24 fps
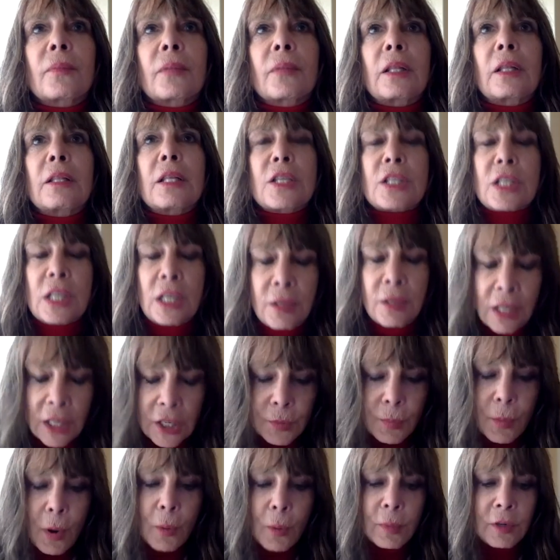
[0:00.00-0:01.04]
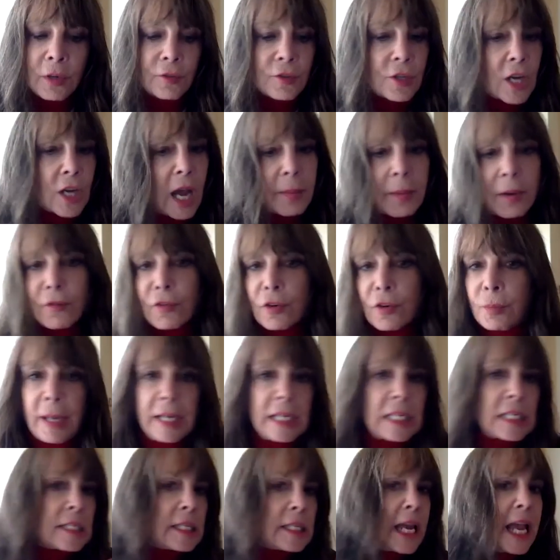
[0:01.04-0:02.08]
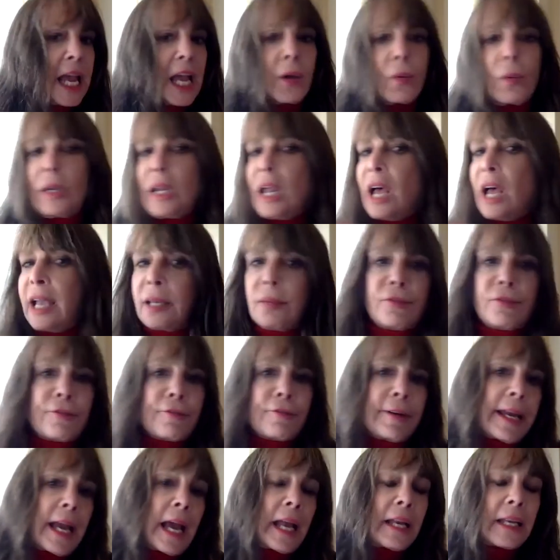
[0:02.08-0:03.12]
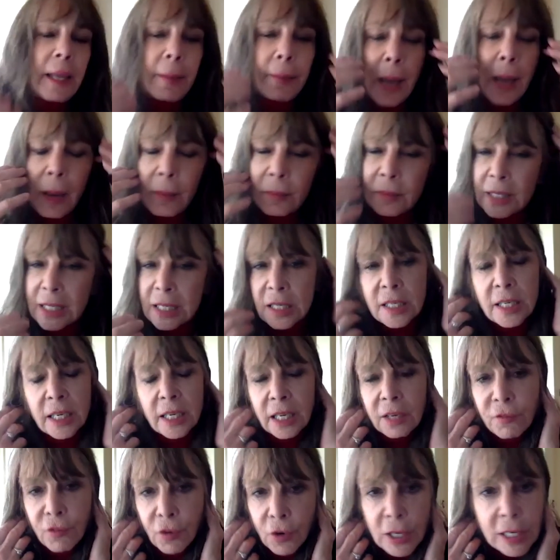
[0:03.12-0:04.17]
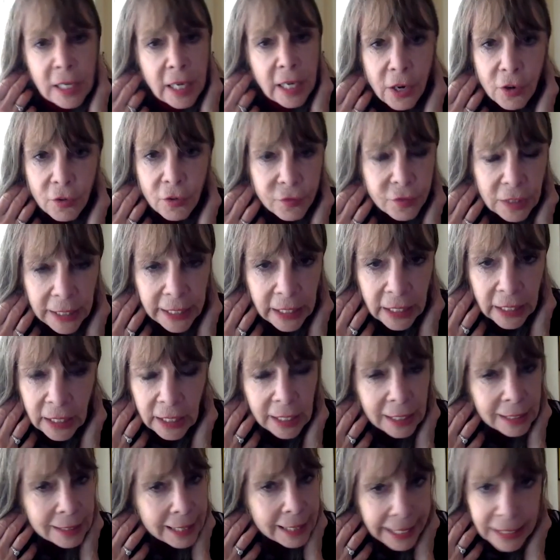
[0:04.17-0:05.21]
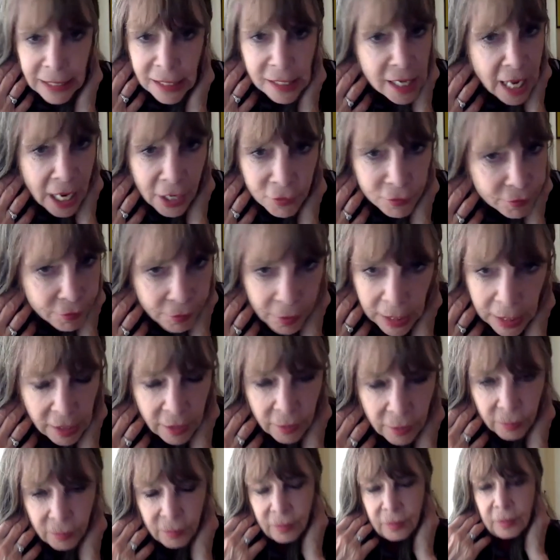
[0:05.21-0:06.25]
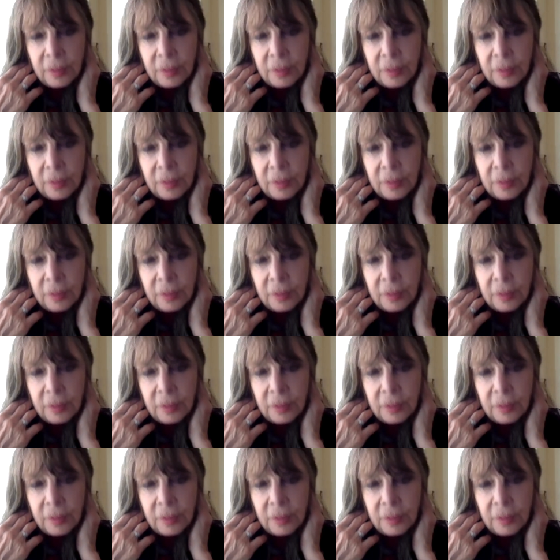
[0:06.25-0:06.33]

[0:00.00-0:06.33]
this in this moment of time, everybody's saying, Well, I am free. And I'm, I'm listening very carefully. That's not freedom.